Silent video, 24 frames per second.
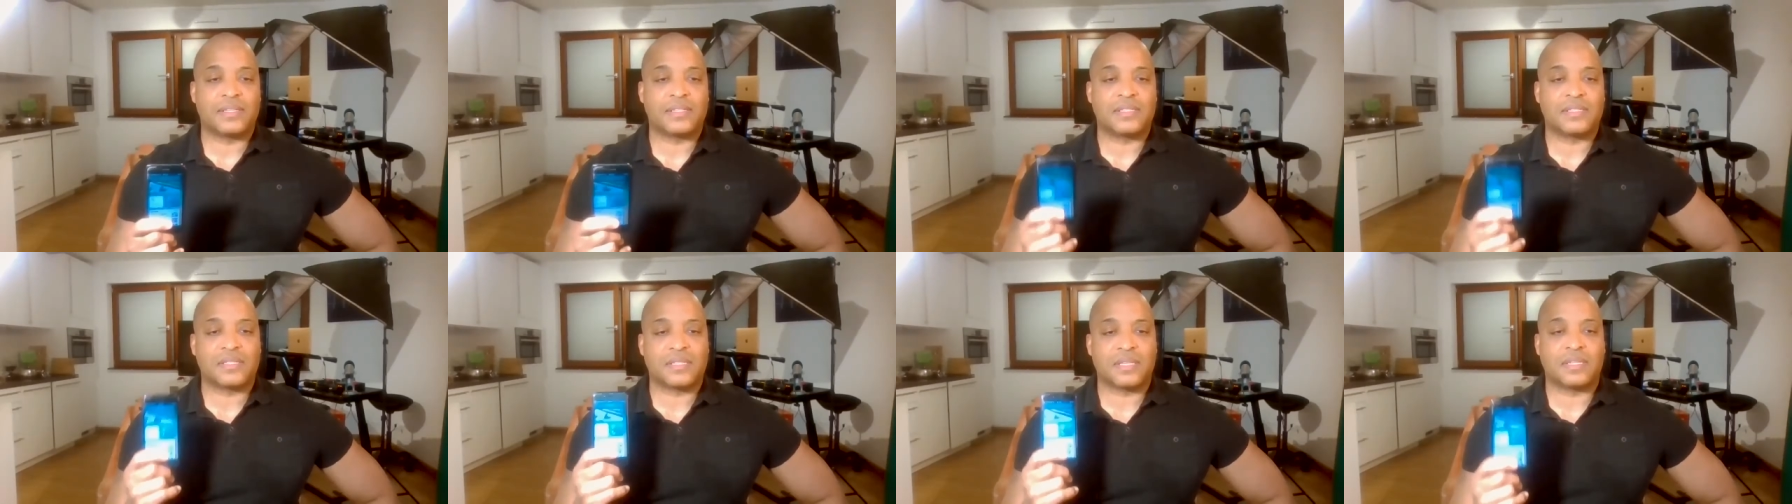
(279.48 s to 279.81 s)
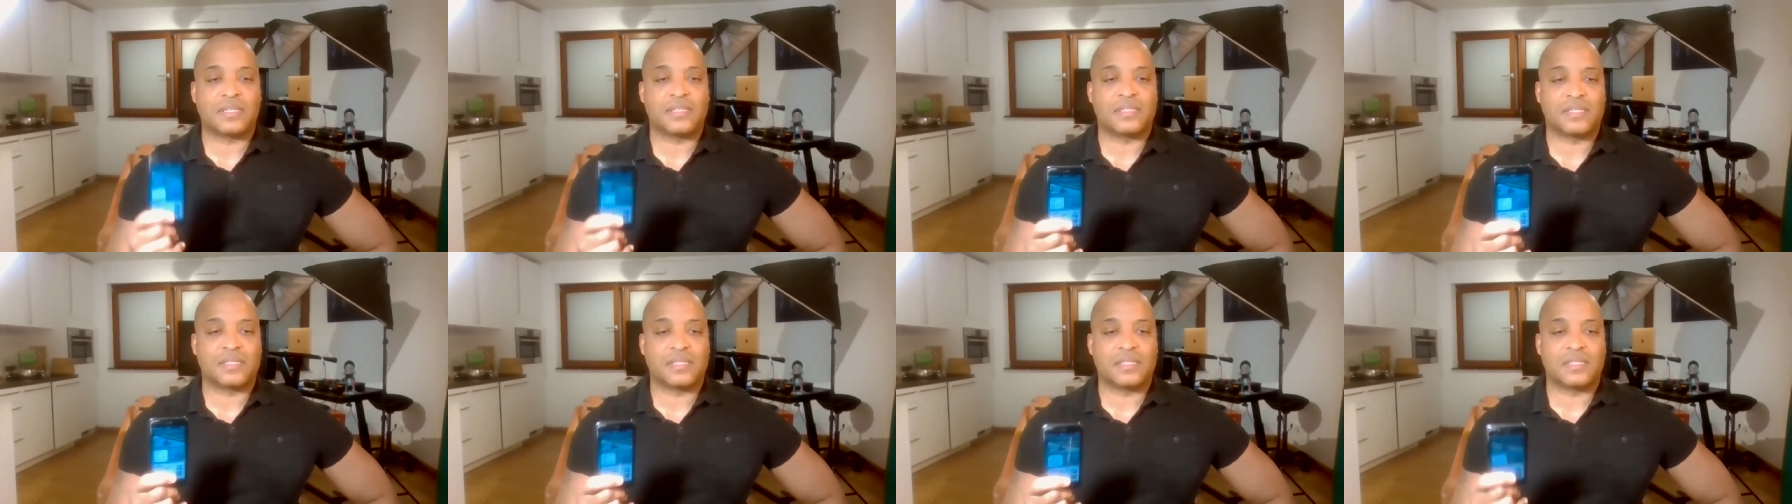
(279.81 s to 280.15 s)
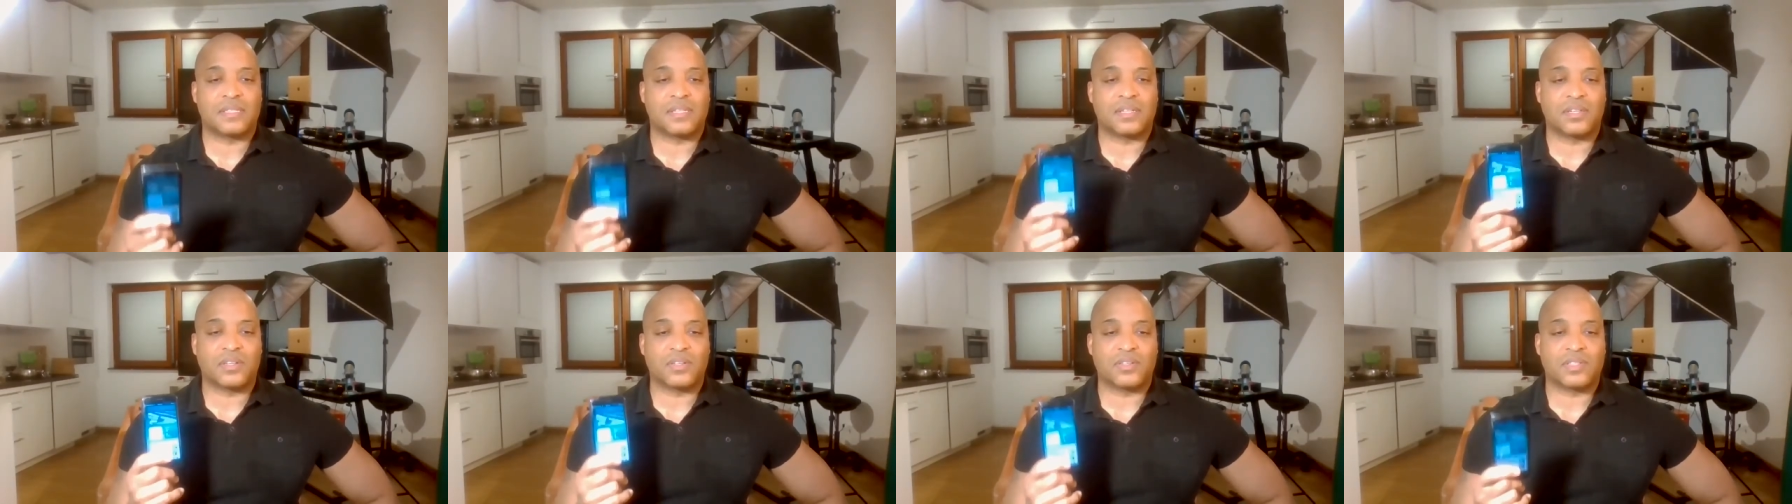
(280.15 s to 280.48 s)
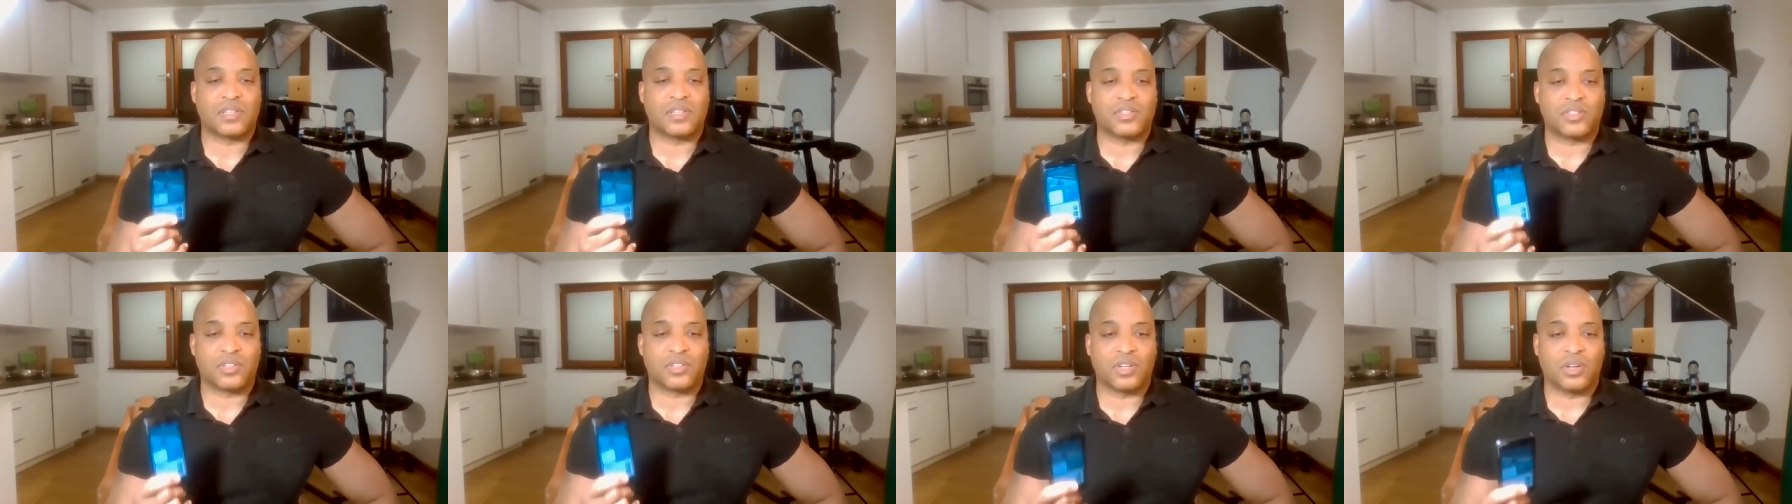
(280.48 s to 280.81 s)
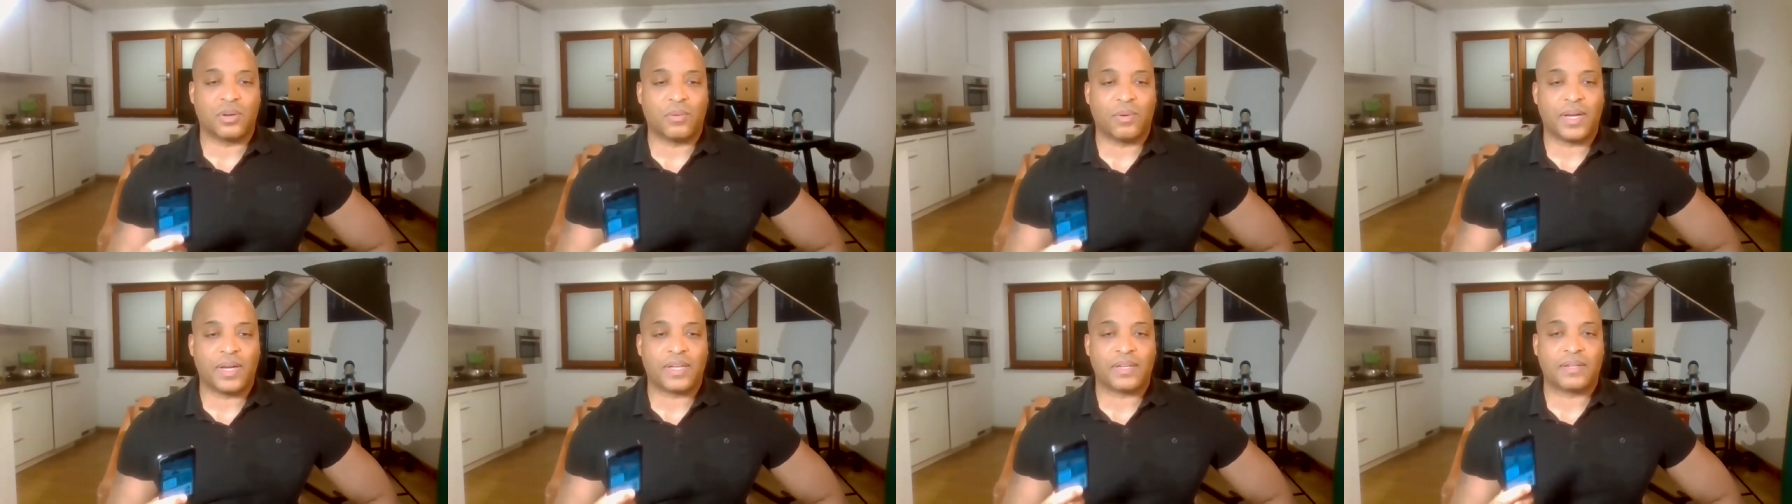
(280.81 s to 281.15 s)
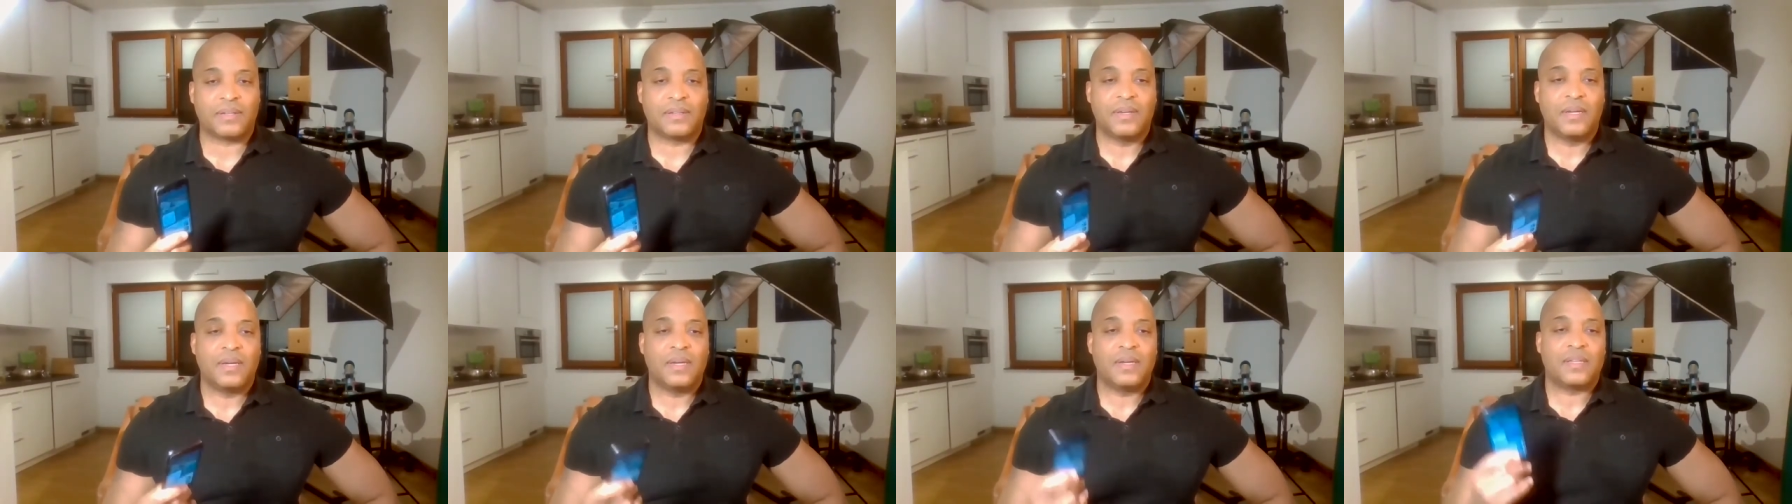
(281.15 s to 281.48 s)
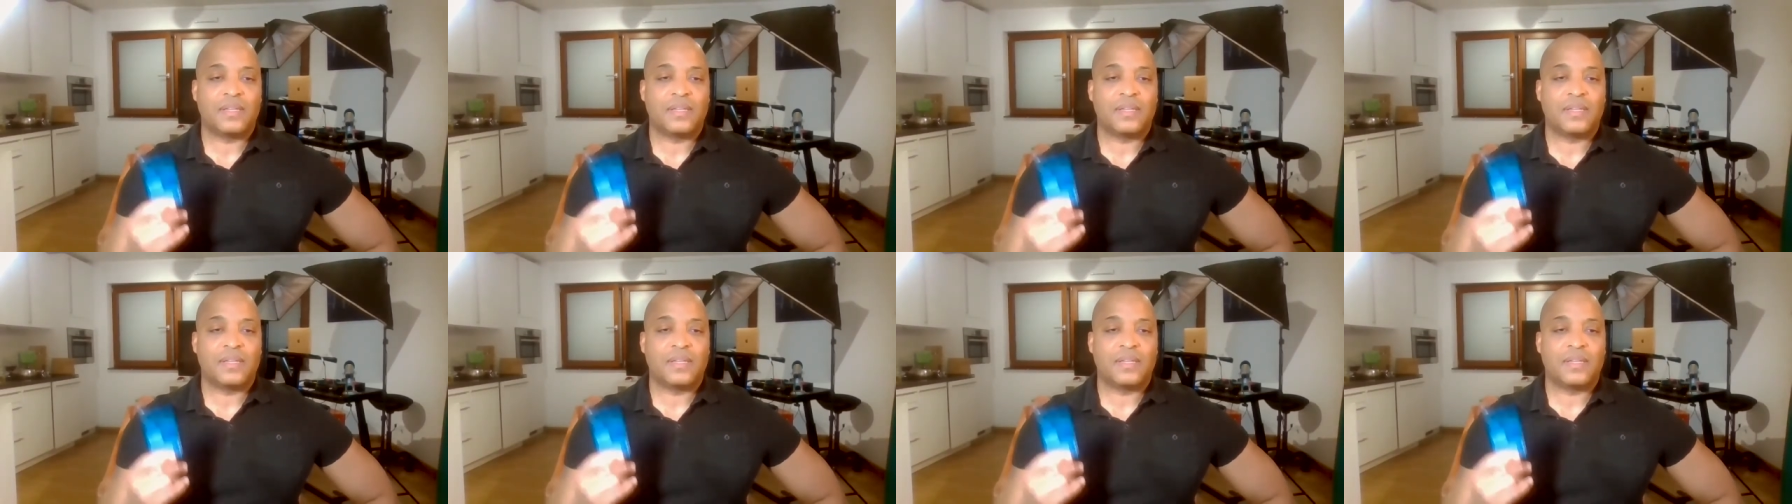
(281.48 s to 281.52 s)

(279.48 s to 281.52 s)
and its citizens and you said, you know what?